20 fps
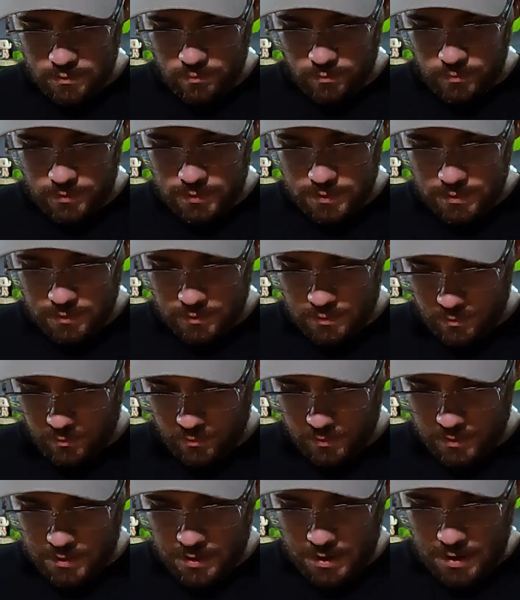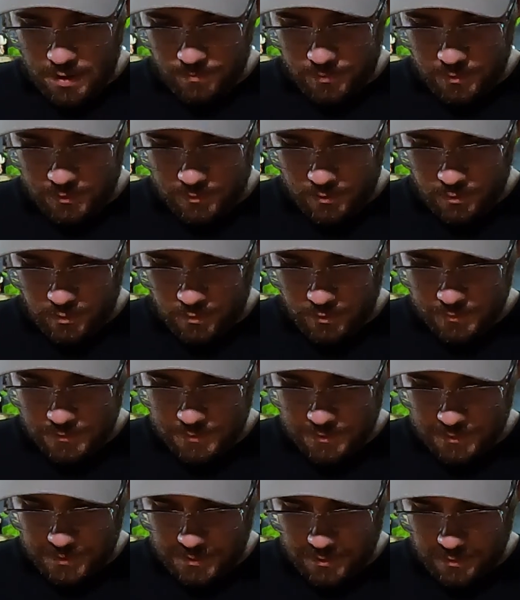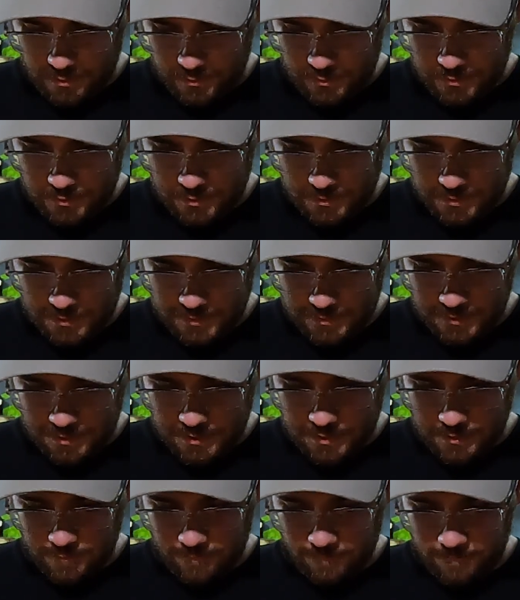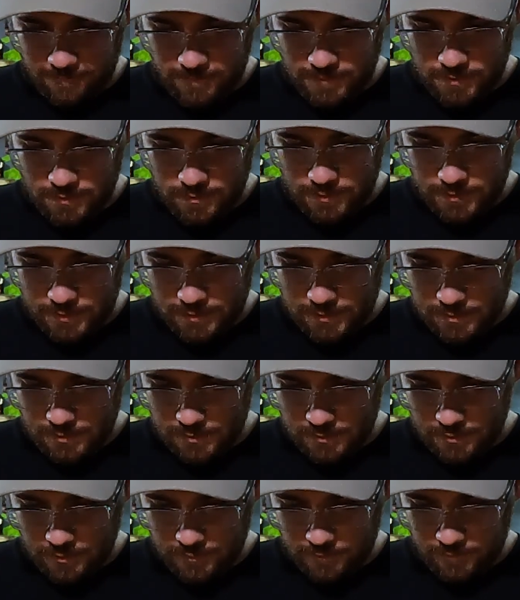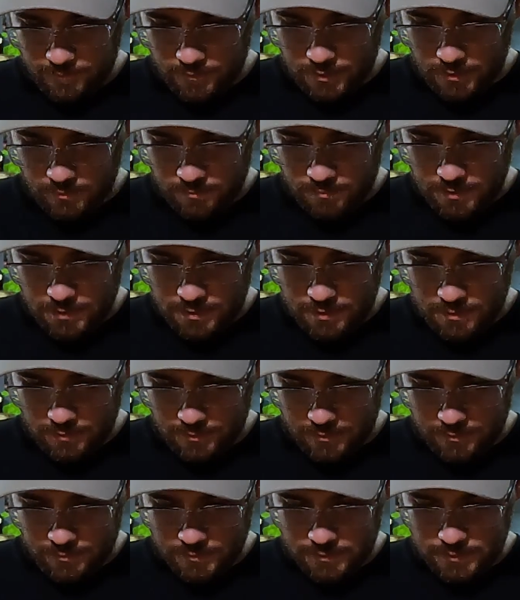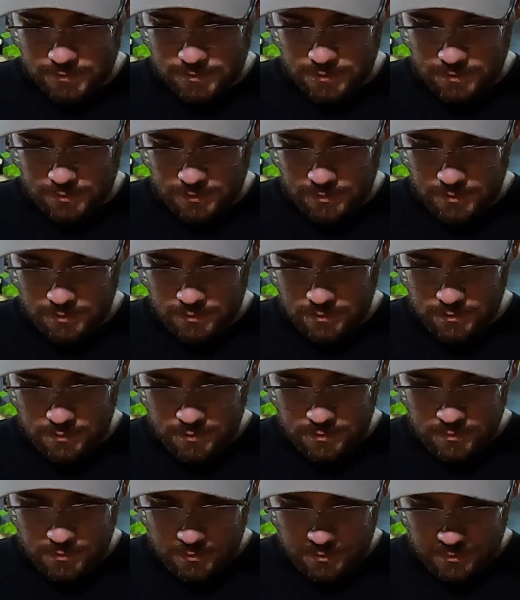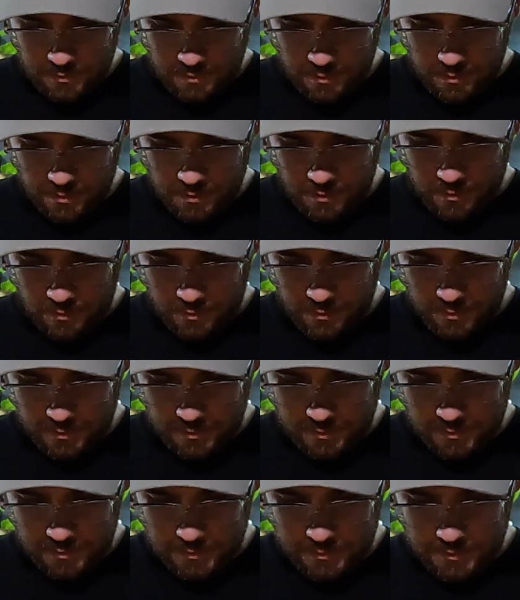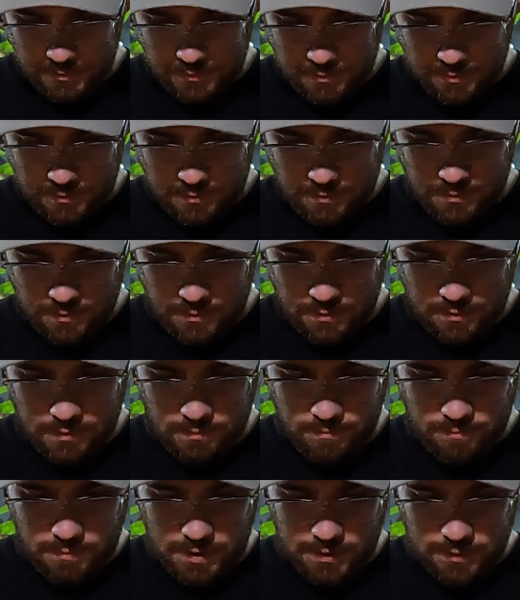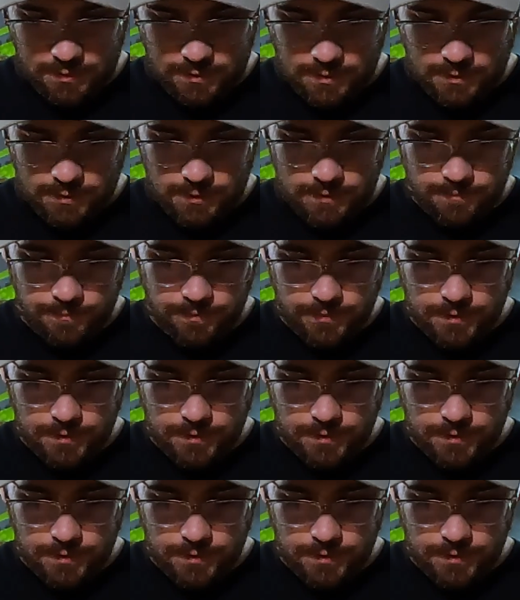We can go Goblin Curse in here just because I kind of feel like it. I feel like being a little silly. There is the Mega Knight.